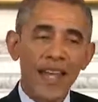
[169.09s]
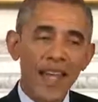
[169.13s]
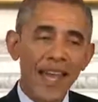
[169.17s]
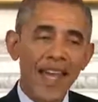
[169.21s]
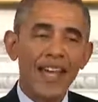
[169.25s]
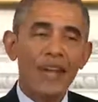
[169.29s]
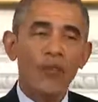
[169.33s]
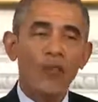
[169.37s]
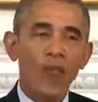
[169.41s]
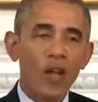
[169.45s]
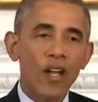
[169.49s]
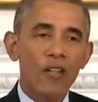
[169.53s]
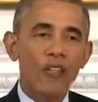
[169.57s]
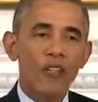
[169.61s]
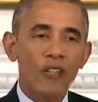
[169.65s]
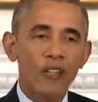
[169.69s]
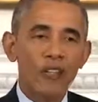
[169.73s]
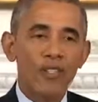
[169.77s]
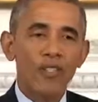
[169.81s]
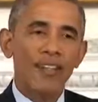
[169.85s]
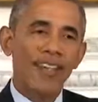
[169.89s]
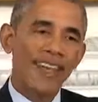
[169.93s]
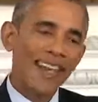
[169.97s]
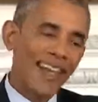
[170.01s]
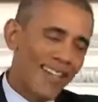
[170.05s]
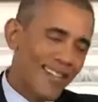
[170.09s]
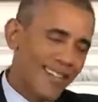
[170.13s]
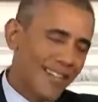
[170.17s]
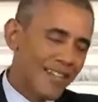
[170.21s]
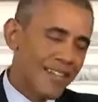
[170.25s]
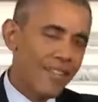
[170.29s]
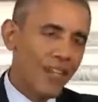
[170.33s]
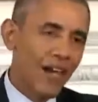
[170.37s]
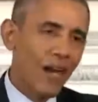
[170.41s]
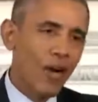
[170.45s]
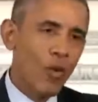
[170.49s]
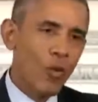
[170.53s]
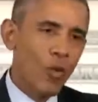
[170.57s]
and Russia and the
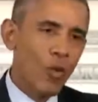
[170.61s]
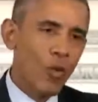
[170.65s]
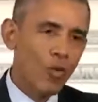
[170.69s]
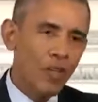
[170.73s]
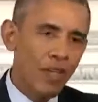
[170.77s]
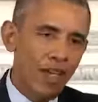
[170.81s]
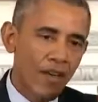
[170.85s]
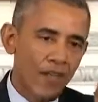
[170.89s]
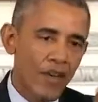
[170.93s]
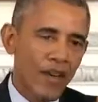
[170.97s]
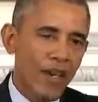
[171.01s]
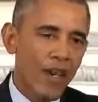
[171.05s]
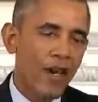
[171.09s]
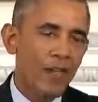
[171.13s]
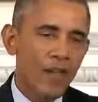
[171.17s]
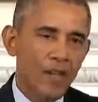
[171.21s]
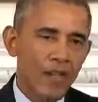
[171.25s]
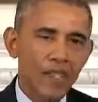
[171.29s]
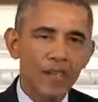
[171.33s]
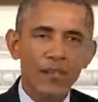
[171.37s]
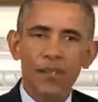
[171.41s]
entire world have a common